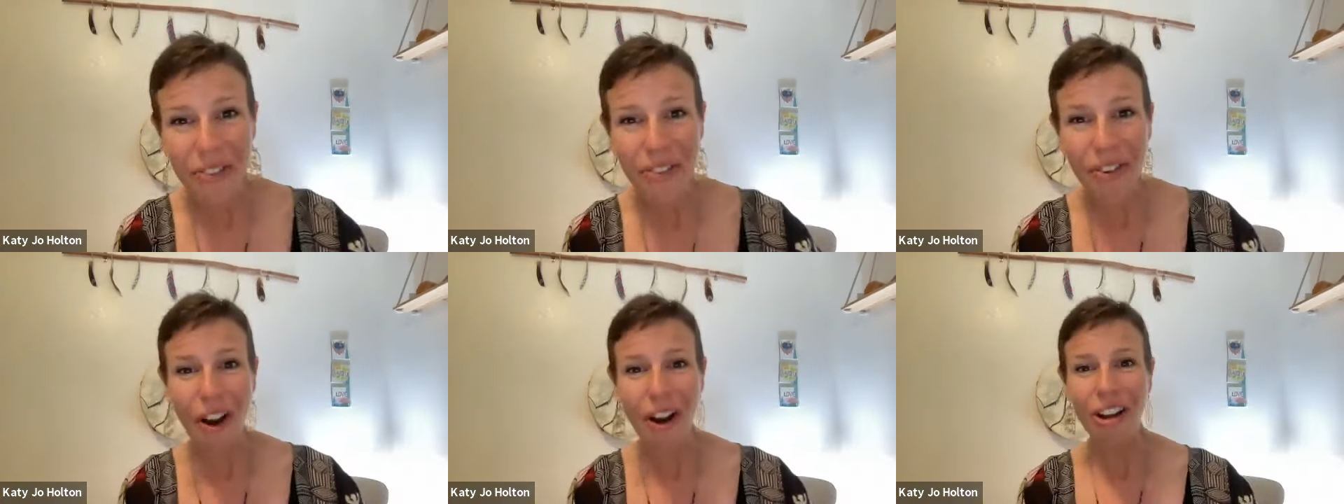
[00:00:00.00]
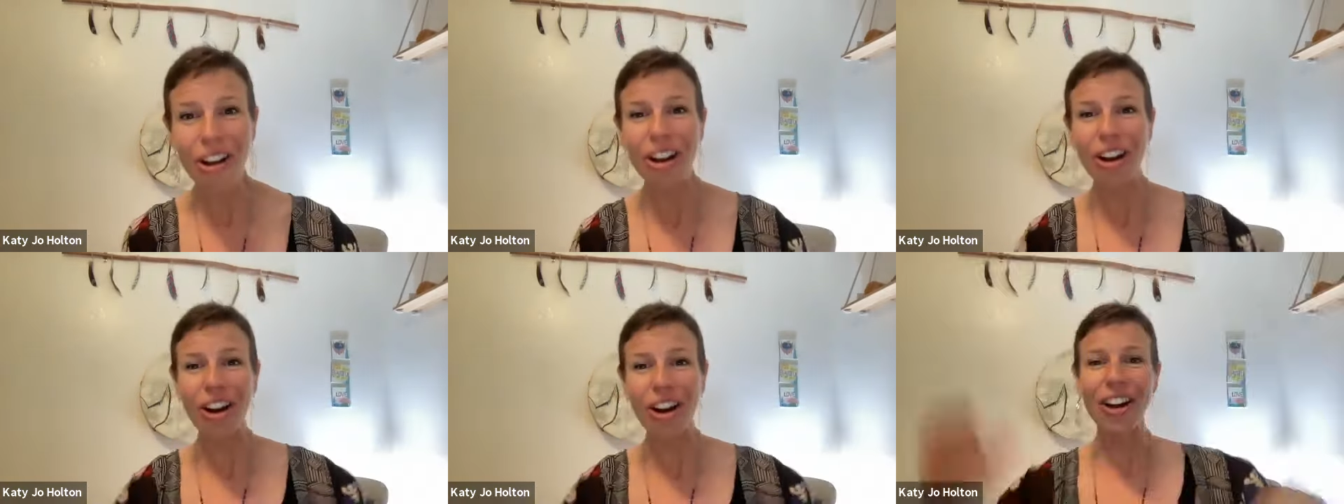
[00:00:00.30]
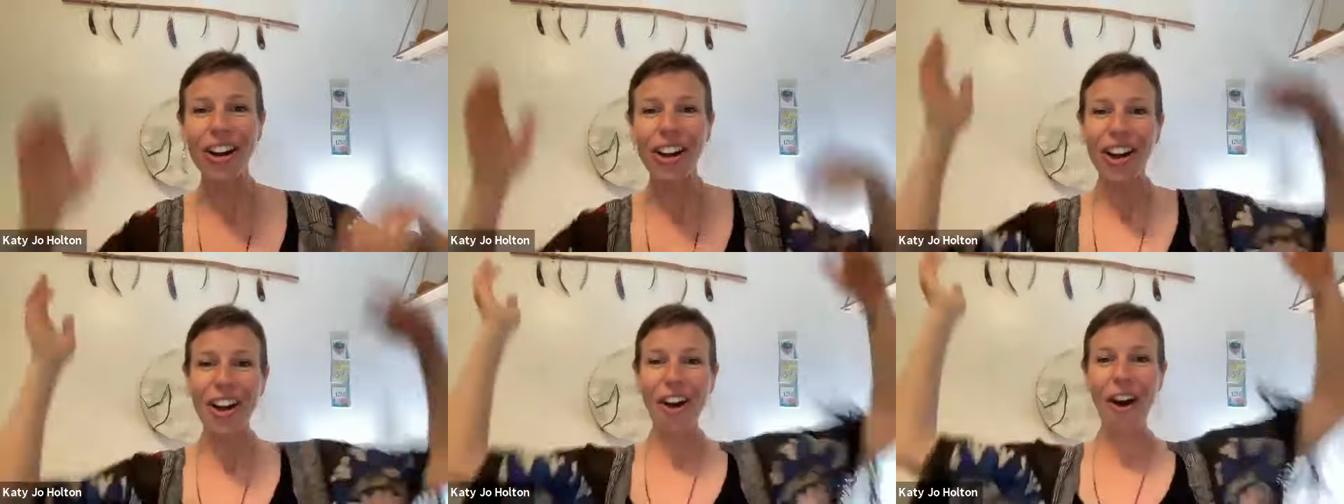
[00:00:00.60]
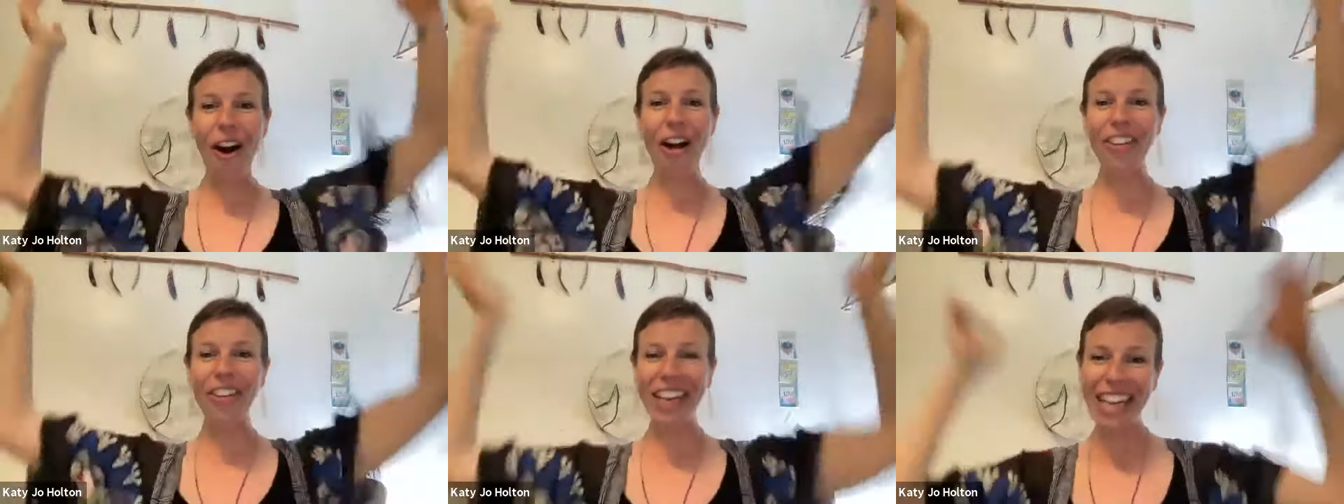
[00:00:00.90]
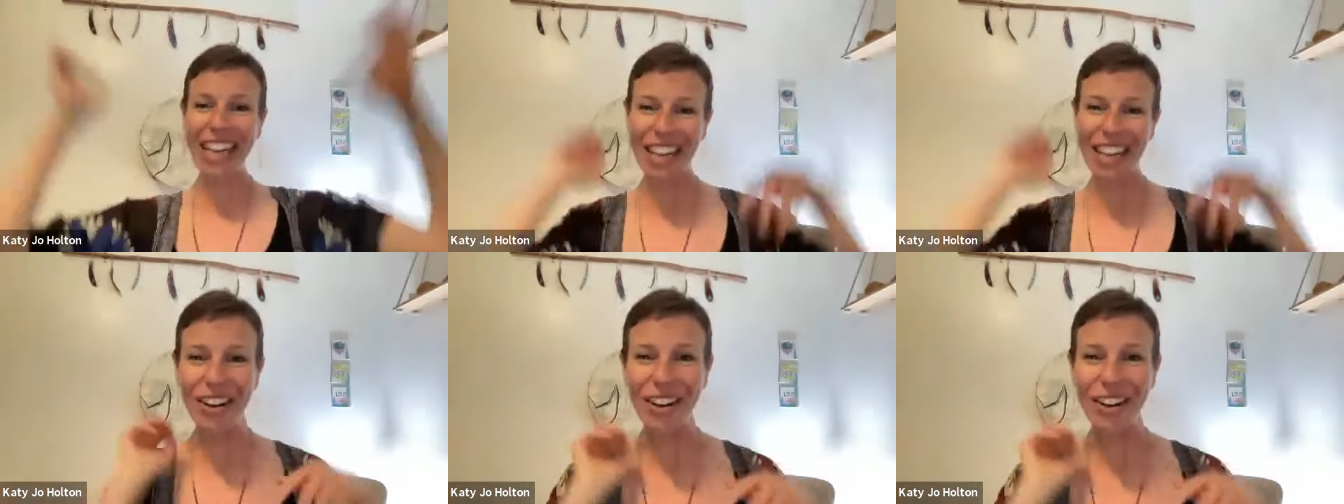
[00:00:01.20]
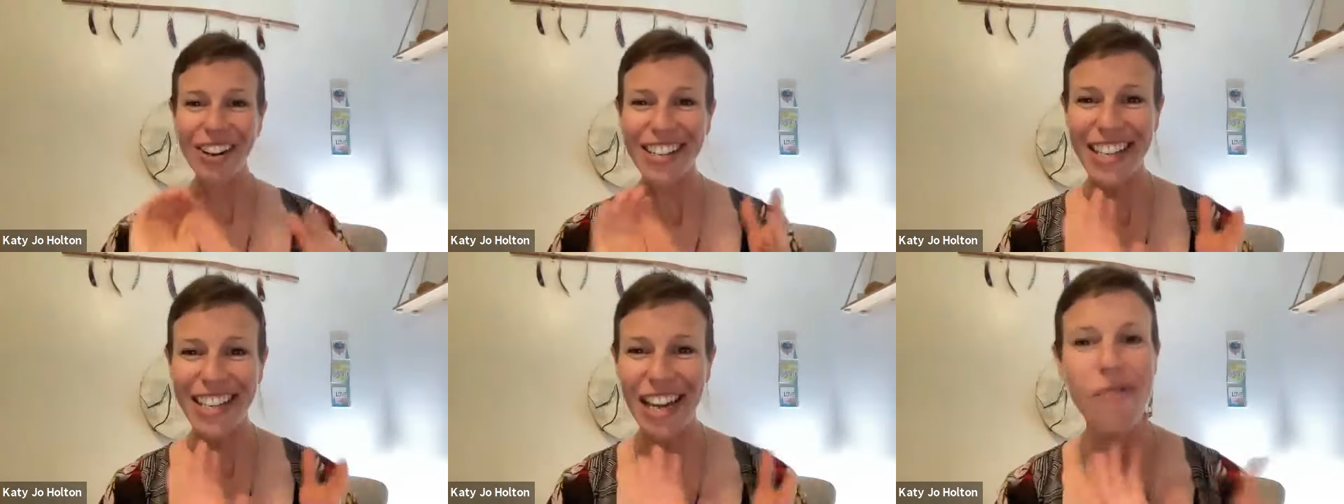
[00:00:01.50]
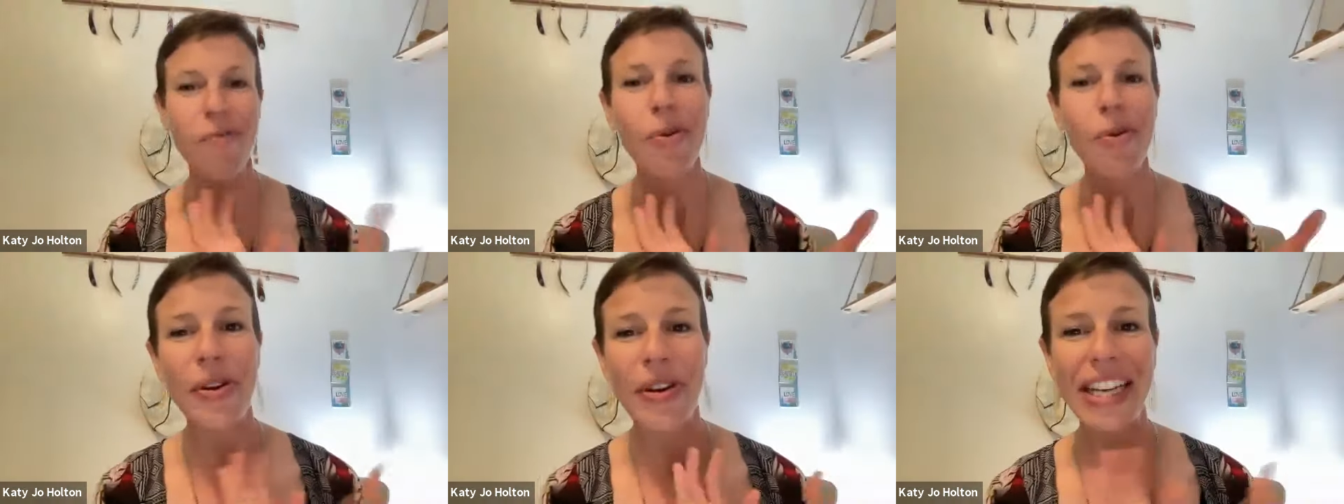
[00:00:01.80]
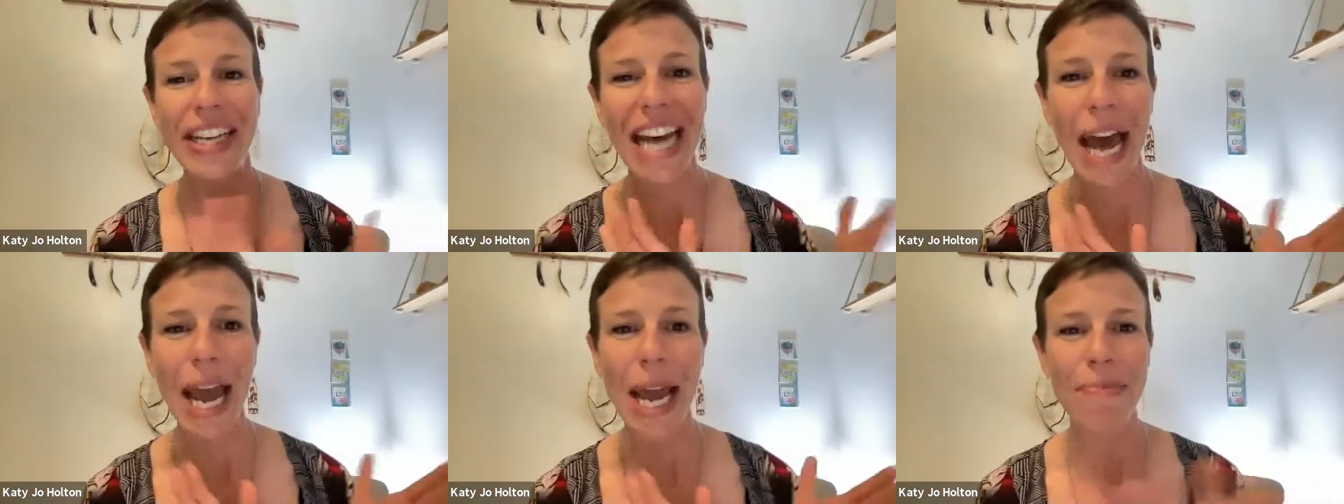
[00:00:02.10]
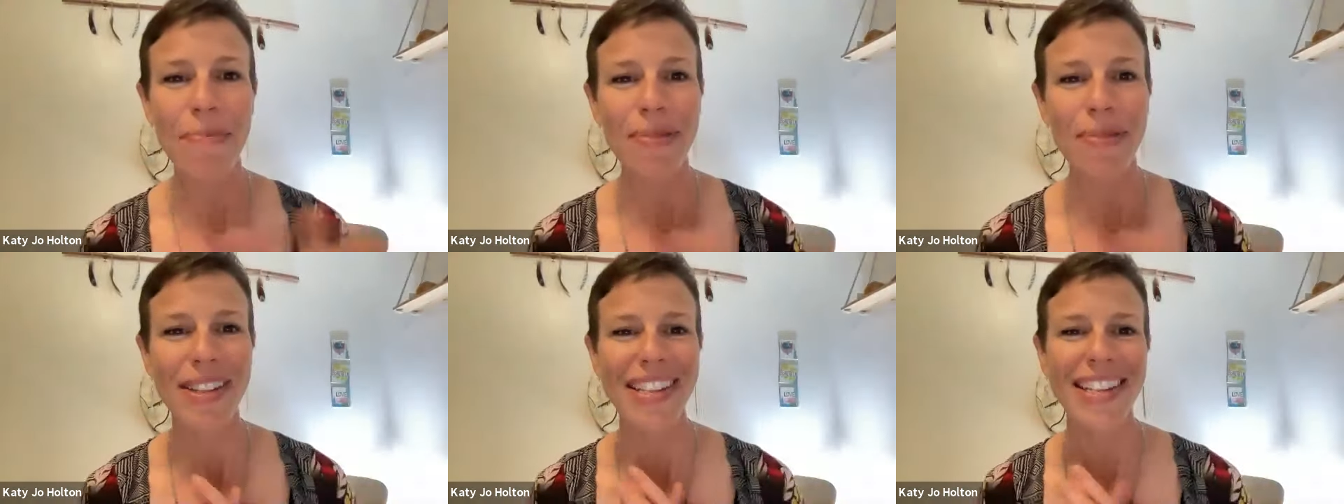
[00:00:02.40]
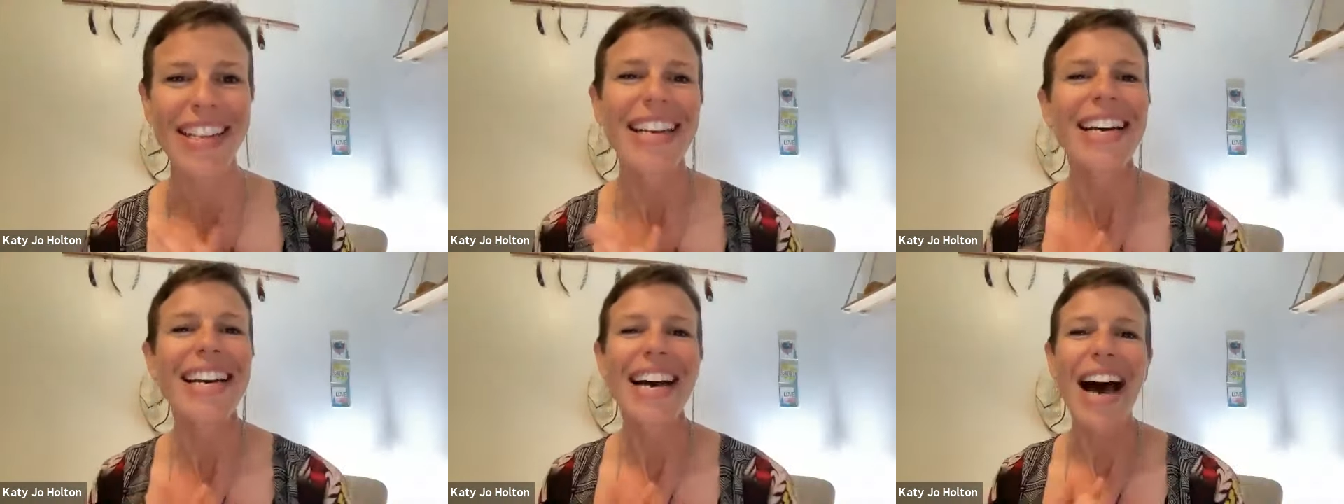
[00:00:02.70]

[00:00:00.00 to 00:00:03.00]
for all your all the healers and woo types.